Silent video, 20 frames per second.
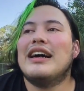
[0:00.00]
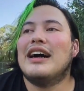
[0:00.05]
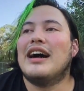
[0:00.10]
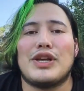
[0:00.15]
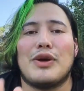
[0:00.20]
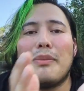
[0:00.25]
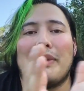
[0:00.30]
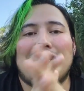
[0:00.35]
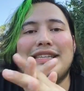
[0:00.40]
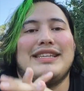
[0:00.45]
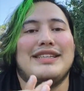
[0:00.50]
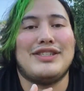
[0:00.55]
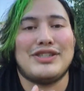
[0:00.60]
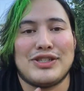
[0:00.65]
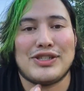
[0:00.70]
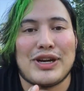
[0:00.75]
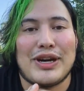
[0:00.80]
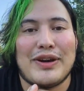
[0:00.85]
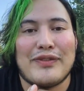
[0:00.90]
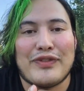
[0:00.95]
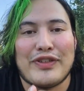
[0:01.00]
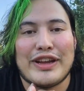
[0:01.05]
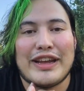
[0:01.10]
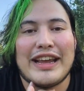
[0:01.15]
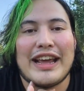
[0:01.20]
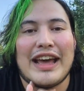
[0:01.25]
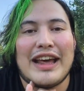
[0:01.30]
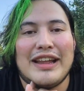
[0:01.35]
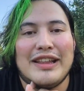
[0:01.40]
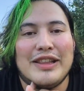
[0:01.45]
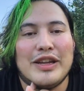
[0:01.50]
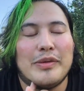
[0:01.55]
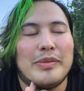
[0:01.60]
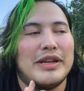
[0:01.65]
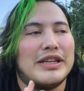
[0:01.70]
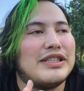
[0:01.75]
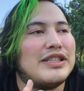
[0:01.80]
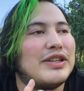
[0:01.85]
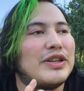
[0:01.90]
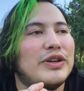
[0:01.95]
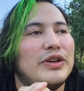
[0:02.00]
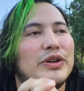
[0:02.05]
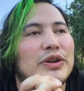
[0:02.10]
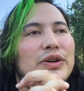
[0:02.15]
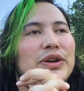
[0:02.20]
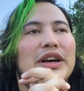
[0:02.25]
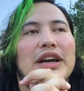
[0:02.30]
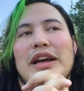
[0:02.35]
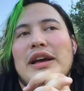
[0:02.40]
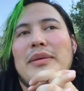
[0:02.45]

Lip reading: So my sister started freaking out a little bit too,